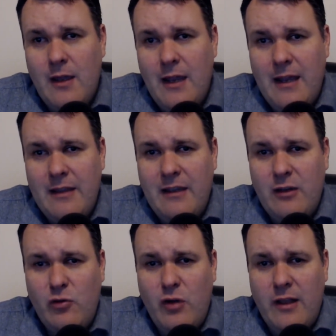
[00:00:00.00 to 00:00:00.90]
that
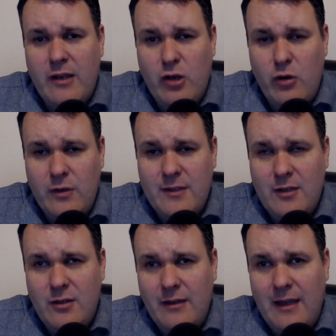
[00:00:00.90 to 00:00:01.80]
you call it a node
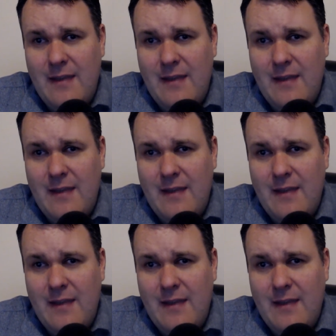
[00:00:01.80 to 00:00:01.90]
essentially.